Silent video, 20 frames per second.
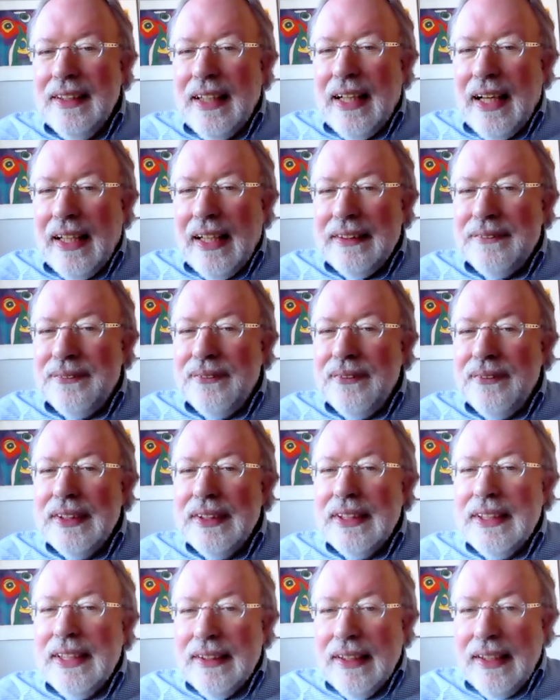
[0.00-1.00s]
I'd
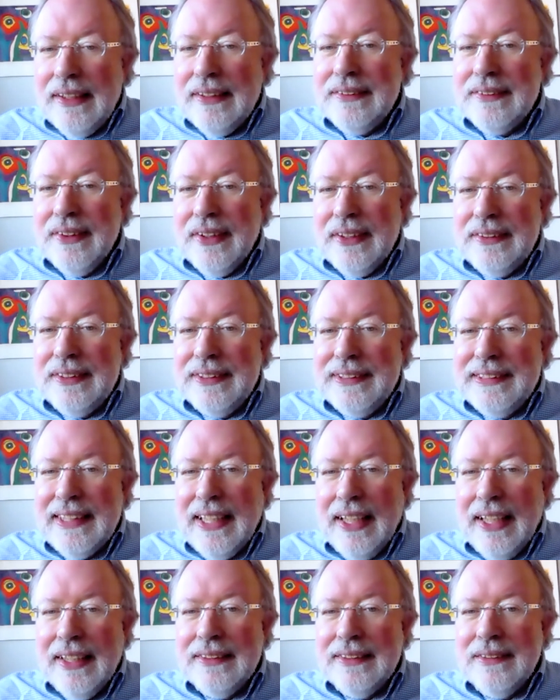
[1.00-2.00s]
really like to
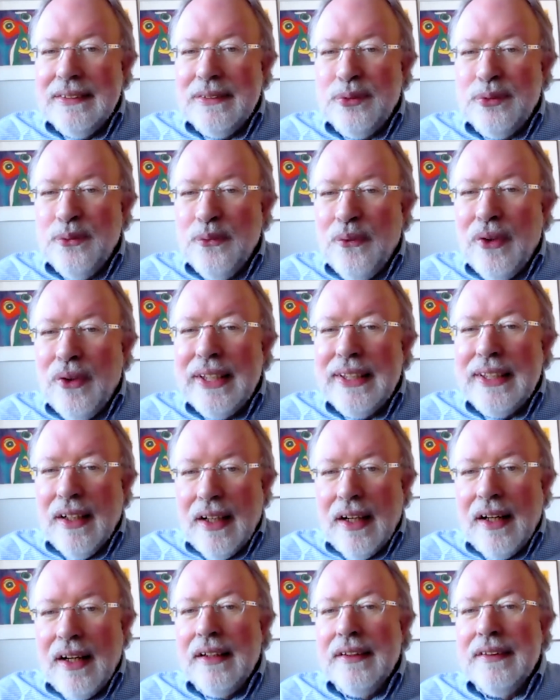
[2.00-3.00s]
understand what
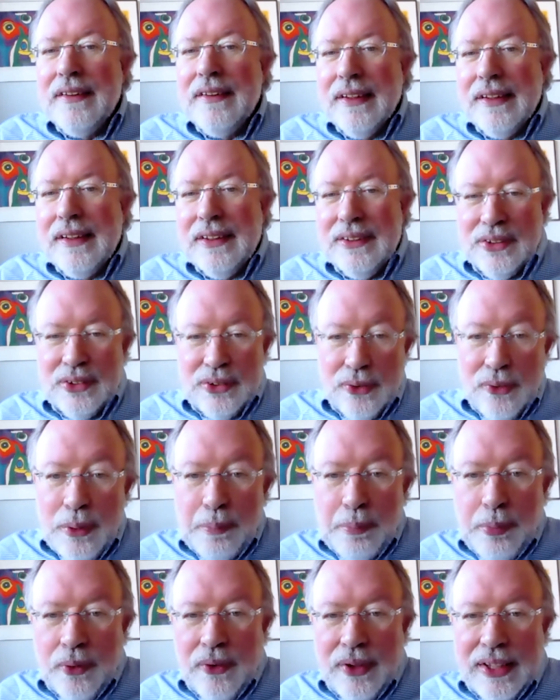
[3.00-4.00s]
are the
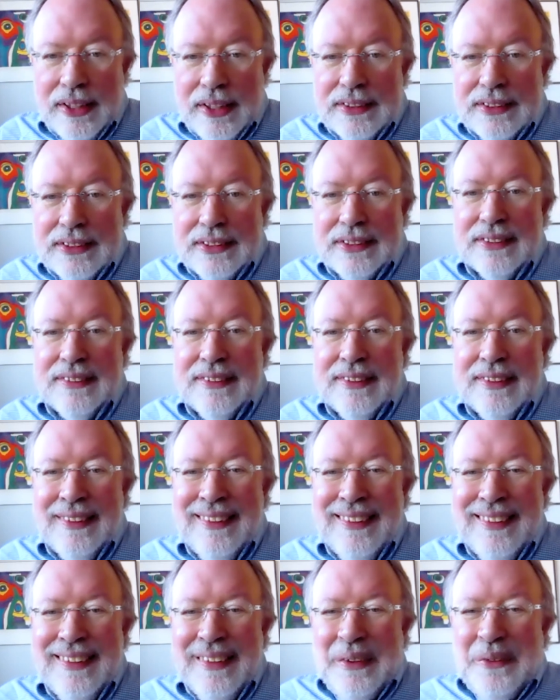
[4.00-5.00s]
control points
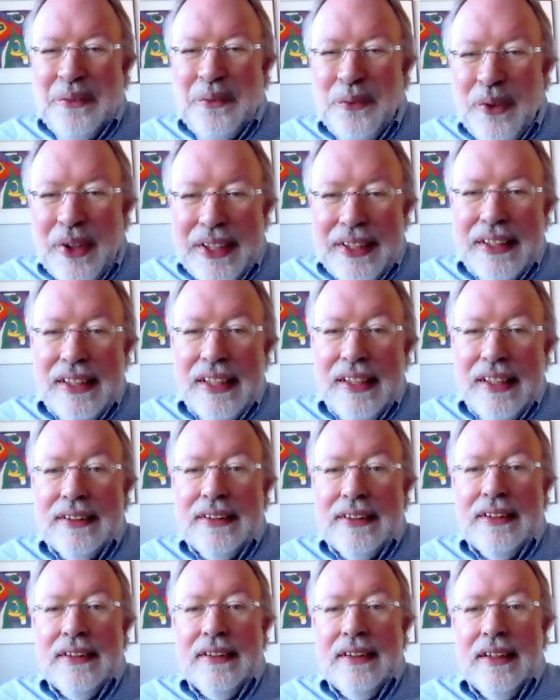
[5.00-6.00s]

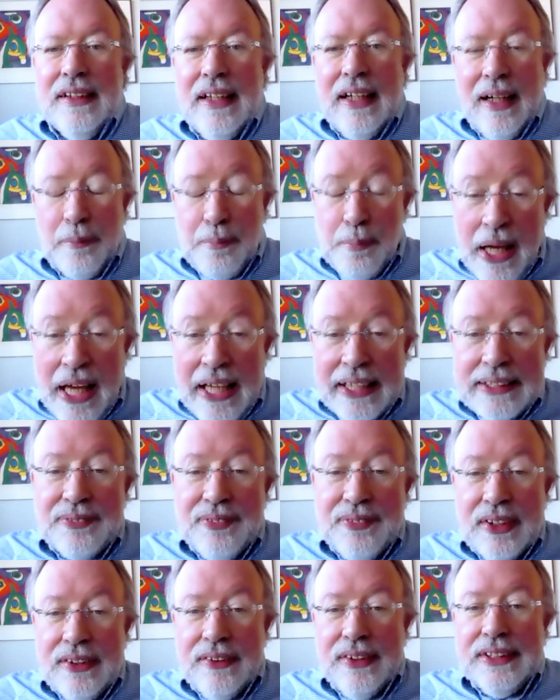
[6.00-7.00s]
within a batch
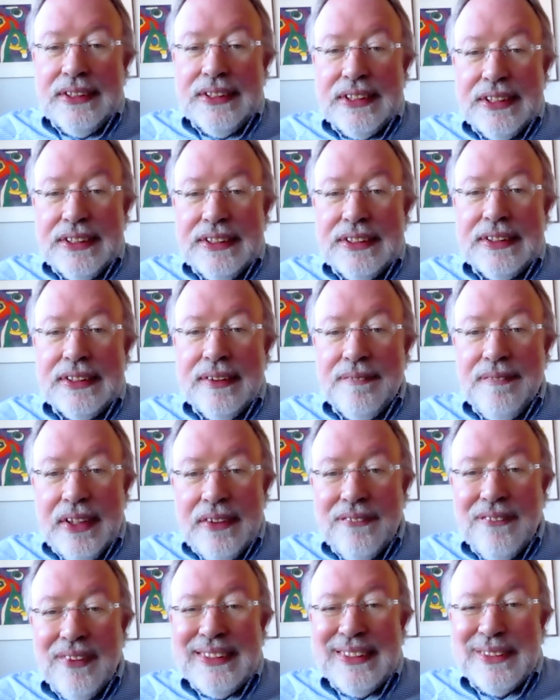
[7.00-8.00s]
farrowing system
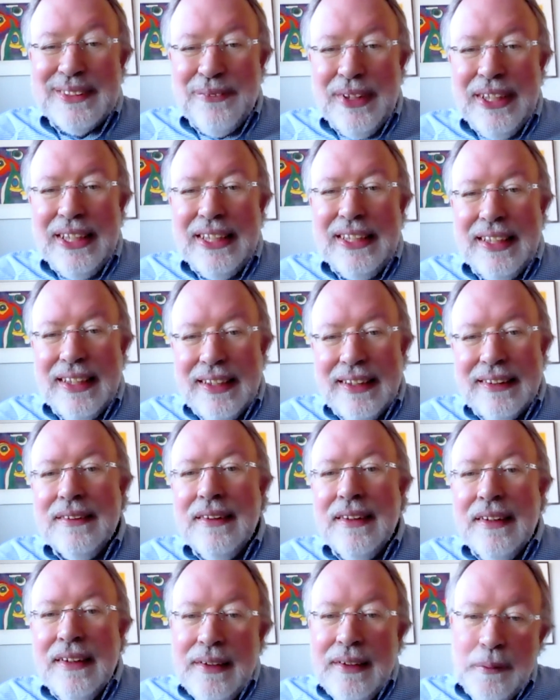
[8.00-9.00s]
in which we can
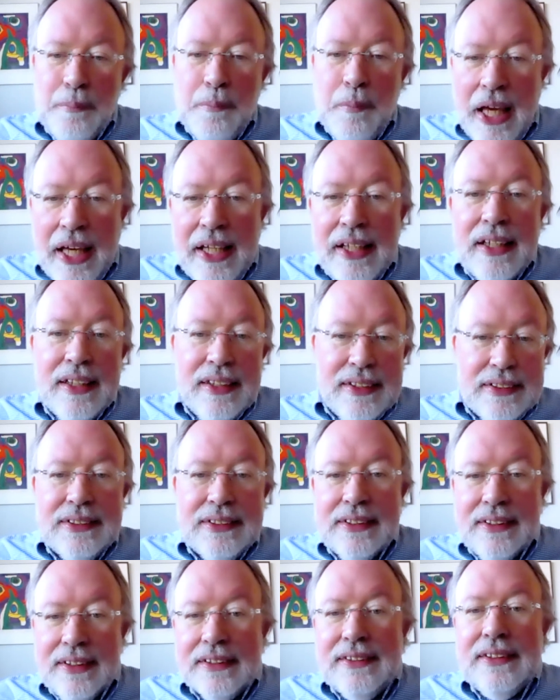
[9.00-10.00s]

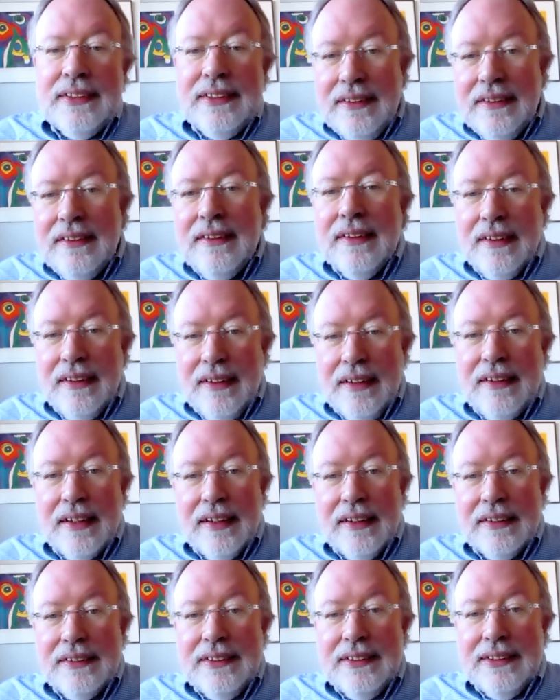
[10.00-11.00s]
manage
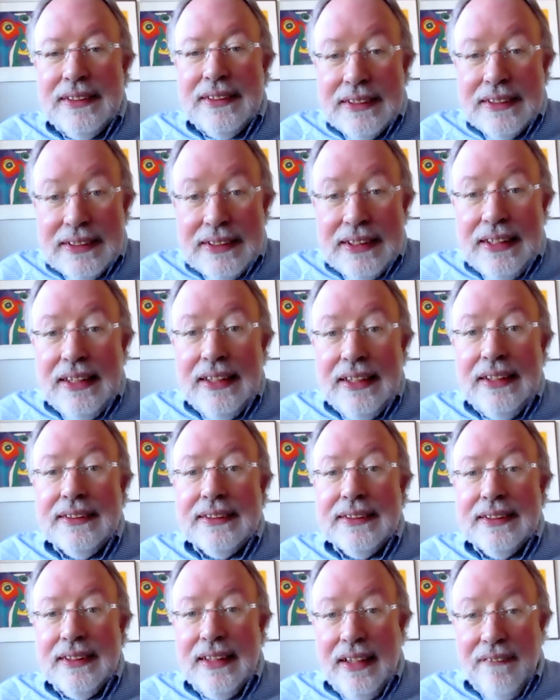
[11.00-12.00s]
the
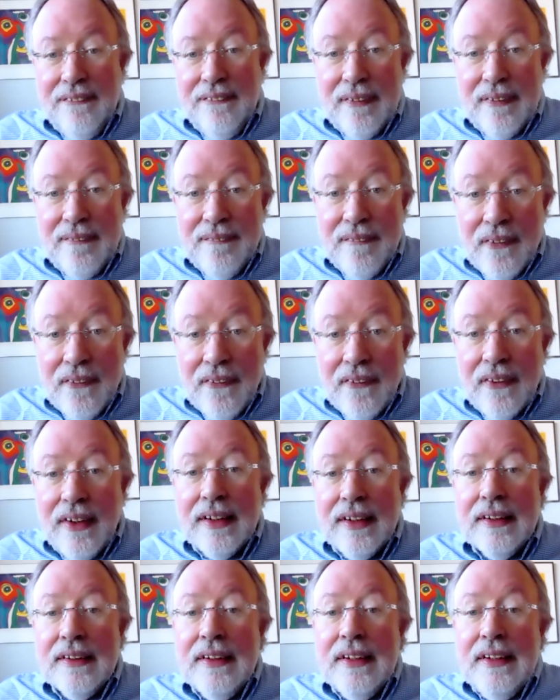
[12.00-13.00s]
disease in even
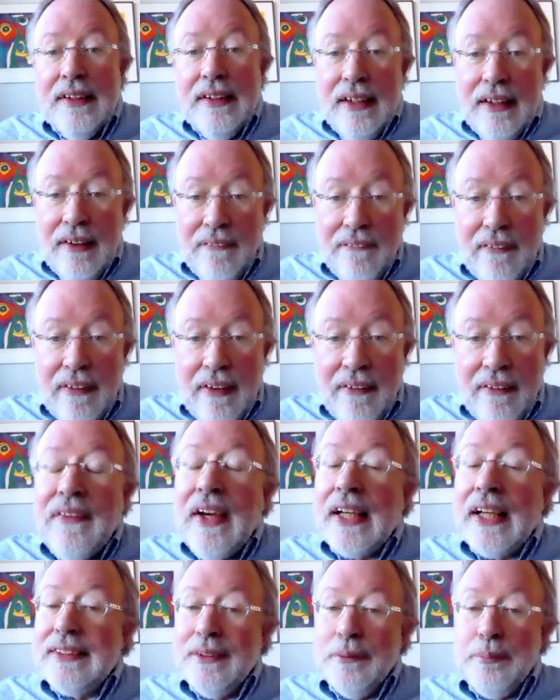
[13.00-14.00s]
more
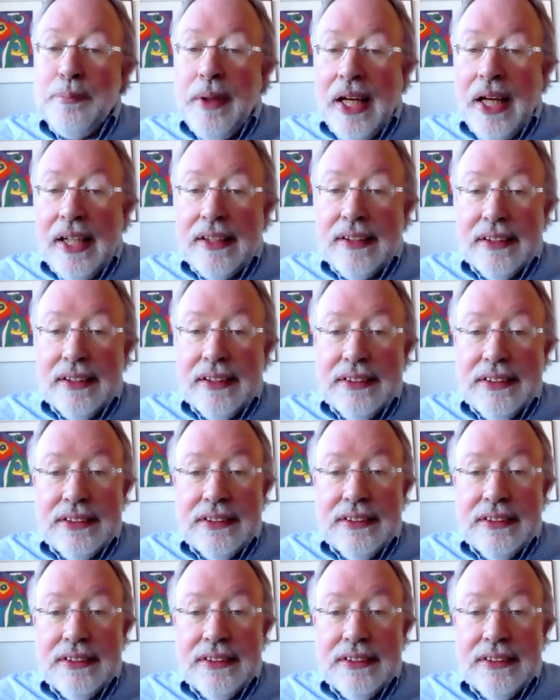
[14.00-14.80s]
effective manners.